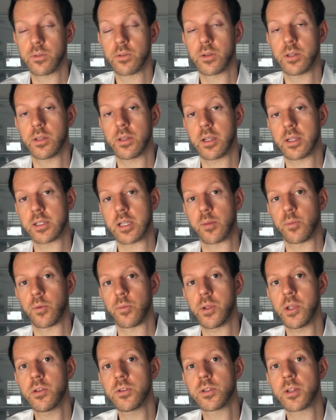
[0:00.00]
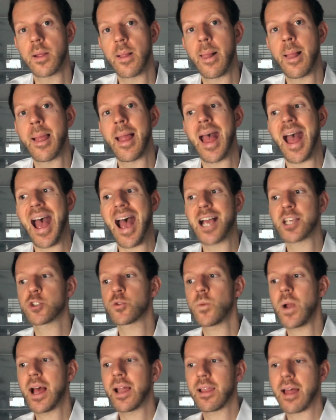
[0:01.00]
in the example we used, as
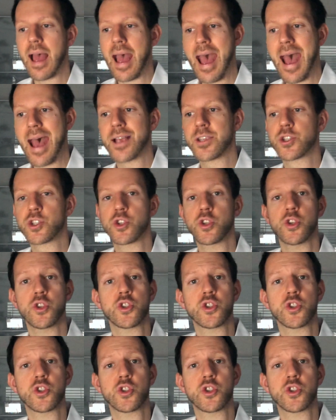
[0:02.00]
well as